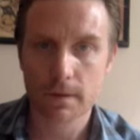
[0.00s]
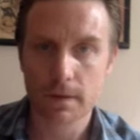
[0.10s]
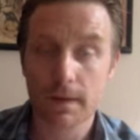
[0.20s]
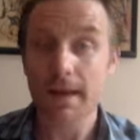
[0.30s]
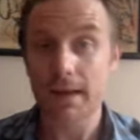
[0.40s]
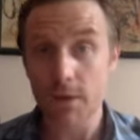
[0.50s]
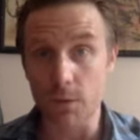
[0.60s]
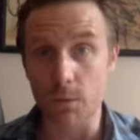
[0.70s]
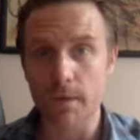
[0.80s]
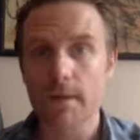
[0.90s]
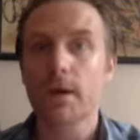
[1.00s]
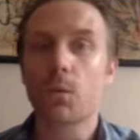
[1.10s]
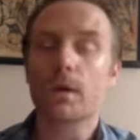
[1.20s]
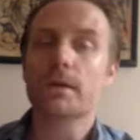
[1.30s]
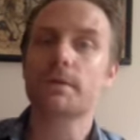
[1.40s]
Hello,
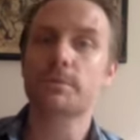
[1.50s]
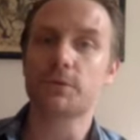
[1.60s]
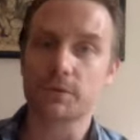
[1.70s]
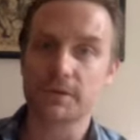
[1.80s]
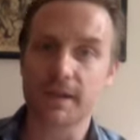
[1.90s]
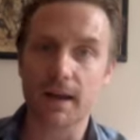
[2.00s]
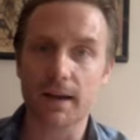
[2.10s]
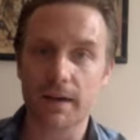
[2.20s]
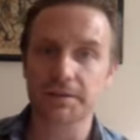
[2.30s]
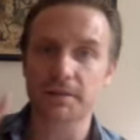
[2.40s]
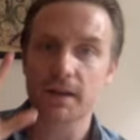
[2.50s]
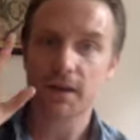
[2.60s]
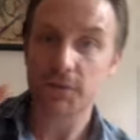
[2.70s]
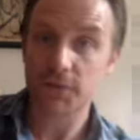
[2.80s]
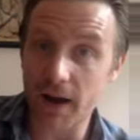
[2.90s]
welcome to Skye's
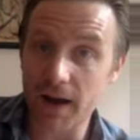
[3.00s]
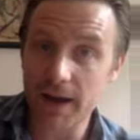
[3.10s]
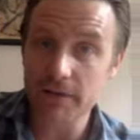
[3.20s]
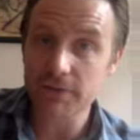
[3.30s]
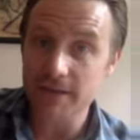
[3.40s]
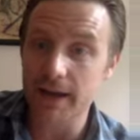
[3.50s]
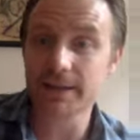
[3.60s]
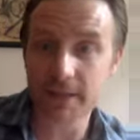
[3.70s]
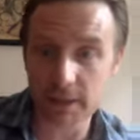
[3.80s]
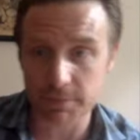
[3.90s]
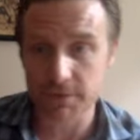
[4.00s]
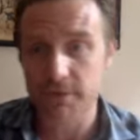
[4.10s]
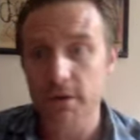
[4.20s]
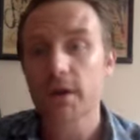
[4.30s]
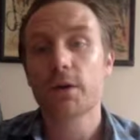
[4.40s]
5 Tech Tips
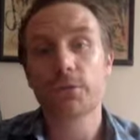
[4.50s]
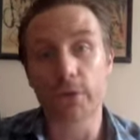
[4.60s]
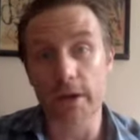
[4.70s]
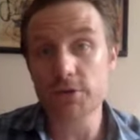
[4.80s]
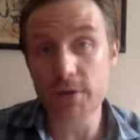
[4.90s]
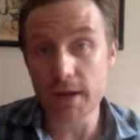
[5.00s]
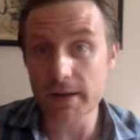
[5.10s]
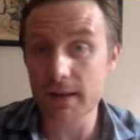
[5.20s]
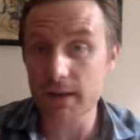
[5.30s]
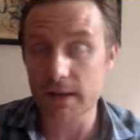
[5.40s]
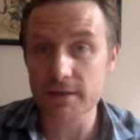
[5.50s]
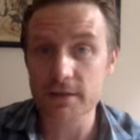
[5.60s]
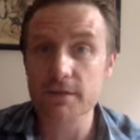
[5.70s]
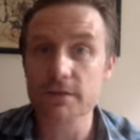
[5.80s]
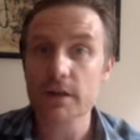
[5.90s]
for Edutaining
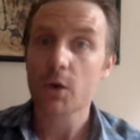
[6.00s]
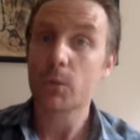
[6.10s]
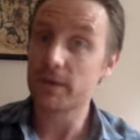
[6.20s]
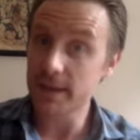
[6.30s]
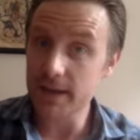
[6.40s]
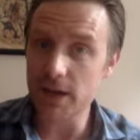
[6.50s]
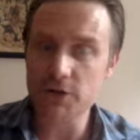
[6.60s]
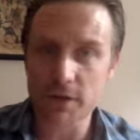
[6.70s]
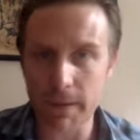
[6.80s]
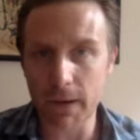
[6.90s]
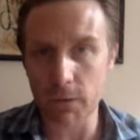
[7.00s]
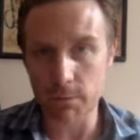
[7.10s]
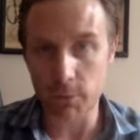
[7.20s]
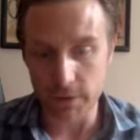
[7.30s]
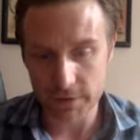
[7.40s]
Classes with Engaging
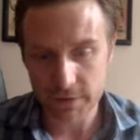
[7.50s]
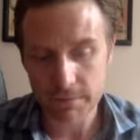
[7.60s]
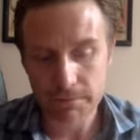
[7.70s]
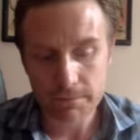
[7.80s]
PowerPoints.